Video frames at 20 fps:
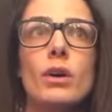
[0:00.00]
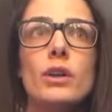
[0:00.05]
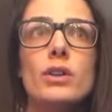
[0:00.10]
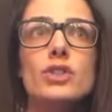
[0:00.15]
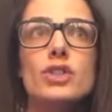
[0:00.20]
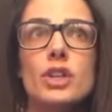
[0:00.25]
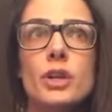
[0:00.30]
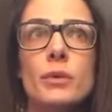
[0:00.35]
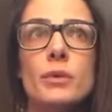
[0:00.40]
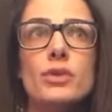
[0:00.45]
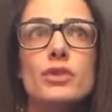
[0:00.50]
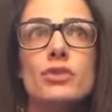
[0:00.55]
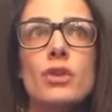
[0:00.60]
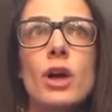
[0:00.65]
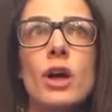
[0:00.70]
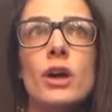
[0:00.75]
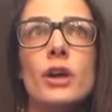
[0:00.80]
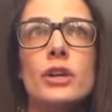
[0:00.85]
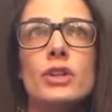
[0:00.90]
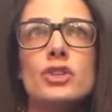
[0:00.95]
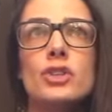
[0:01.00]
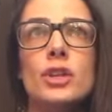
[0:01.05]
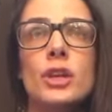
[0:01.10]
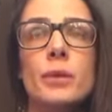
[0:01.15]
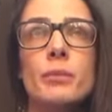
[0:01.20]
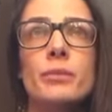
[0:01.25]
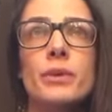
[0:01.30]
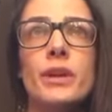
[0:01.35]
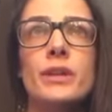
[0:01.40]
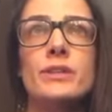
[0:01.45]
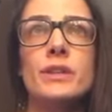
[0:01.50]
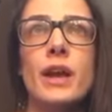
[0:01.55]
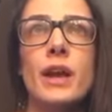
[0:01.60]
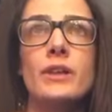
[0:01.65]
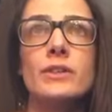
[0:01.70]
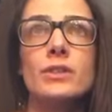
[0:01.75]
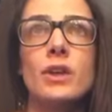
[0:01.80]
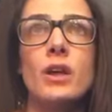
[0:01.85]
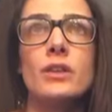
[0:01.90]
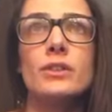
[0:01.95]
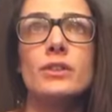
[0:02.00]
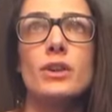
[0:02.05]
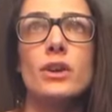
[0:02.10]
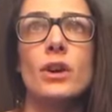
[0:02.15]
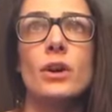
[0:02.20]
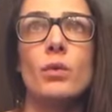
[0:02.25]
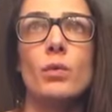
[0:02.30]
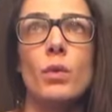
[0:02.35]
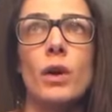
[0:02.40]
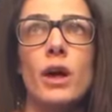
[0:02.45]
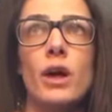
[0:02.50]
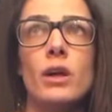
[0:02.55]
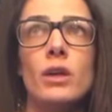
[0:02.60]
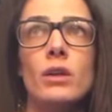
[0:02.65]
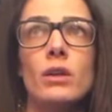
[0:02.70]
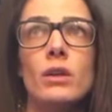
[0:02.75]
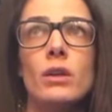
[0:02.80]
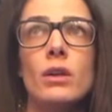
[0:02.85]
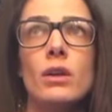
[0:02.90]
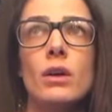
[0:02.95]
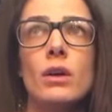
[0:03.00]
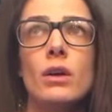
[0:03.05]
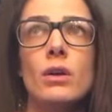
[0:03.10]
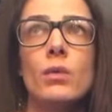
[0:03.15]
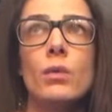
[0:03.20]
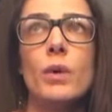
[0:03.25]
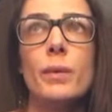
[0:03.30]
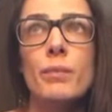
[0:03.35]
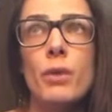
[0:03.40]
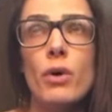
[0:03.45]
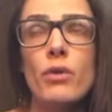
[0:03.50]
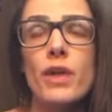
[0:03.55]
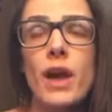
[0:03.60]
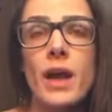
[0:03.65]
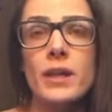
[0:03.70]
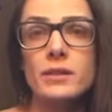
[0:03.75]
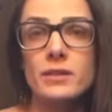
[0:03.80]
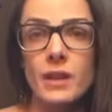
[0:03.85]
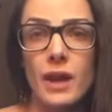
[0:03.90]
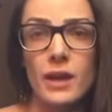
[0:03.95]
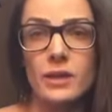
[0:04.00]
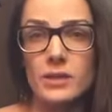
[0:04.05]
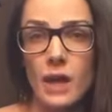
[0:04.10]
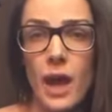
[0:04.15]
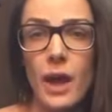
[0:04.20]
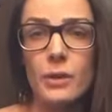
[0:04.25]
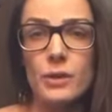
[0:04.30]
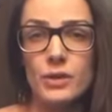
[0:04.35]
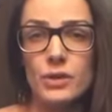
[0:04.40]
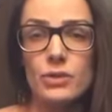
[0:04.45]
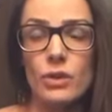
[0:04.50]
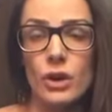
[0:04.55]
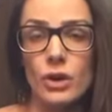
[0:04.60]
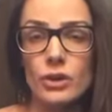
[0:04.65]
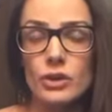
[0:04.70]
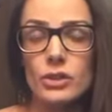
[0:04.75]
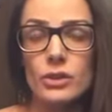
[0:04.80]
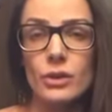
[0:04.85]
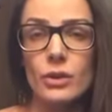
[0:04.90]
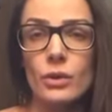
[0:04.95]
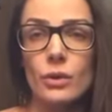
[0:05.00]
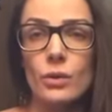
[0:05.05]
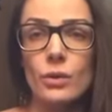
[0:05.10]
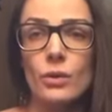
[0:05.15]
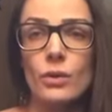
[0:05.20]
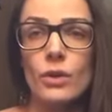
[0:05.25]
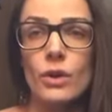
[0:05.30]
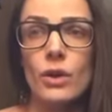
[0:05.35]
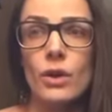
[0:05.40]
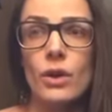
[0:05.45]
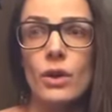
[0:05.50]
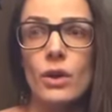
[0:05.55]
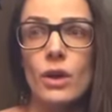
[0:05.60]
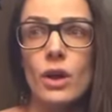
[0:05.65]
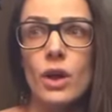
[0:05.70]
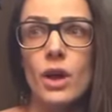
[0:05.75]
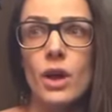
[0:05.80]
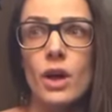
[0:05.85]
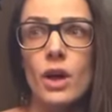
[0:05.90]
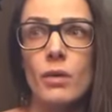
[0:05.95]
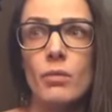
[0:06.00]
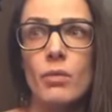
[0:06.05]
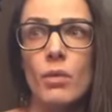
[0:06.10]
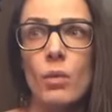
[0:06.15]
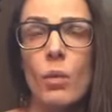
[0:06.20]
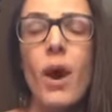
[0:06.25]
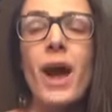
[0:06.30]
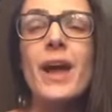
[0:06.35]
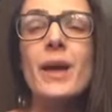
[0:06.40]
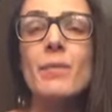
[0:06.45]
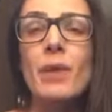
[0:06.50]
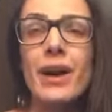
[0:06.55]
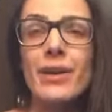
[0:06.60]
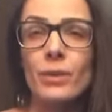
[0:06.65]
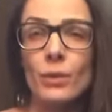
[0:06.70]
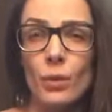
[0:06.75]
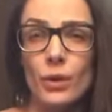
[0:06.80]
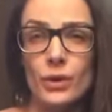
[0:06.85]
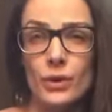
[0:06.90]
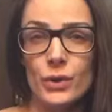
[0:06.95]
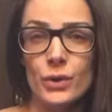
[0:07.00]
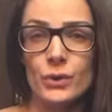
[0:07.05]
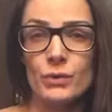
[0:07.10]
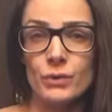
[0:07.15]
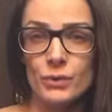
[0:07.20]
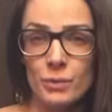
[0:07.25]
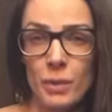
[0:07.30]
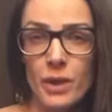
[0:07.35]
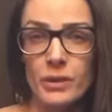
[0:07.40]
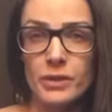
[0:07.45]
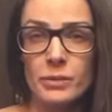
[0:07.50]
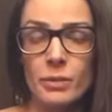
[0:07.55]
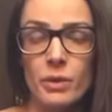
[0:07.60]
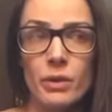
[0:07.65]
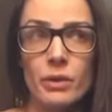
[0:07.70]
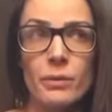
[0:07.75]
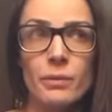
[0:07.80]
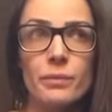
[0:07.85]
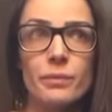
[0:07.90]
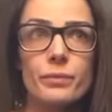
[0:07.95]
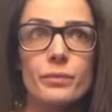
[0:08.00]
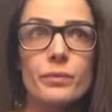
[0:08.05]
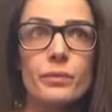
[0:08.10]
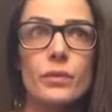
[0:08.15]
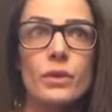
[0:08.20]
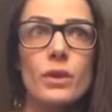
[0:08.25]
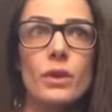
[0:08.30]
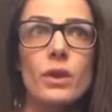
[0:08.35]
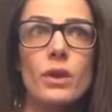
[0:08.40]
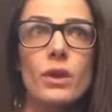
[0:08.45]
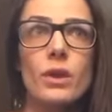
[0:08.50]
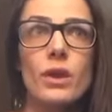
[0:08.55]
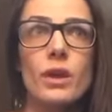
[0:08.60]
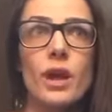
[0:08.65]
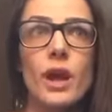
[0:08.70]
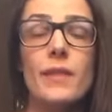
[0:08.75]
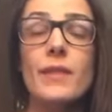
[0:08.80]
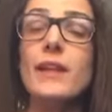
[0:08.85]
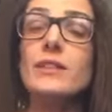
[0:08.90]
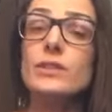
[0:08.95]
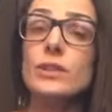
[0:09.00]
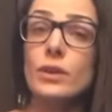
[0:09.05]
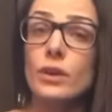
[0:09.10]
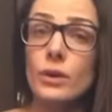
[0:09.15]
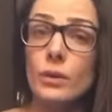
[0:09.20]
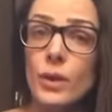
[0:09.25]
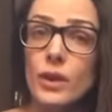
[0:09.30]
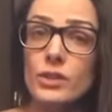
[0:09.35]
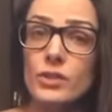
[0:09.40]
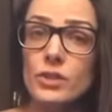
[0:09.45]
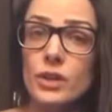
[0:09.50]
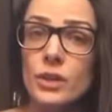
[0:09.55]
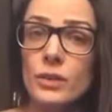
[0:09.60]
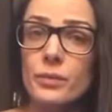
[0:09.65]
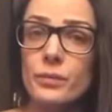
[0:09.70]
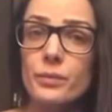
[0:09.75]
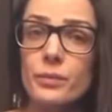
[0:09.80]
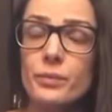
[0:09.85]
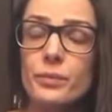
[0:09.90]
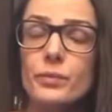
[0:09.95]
She was drunk and she complains I assaulted her. Well, we both had sex. I was drunk too. Why am I the one who's responsible? And that's a good question.